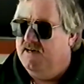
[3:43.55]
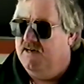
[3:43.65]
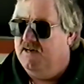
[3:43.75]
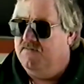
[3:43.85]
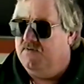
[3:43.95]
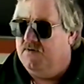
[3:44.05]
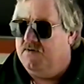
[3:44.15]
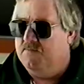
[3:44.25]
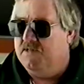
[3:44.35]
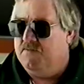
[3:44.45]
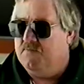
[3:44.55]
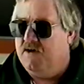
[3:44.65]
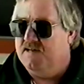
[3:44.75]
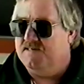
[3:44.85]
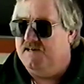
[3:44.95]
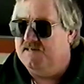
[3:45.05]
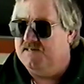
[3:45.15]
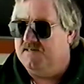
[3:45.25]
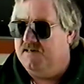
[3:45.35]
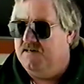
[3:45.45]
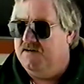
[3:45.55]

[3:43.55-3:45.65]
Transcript: for a complete process,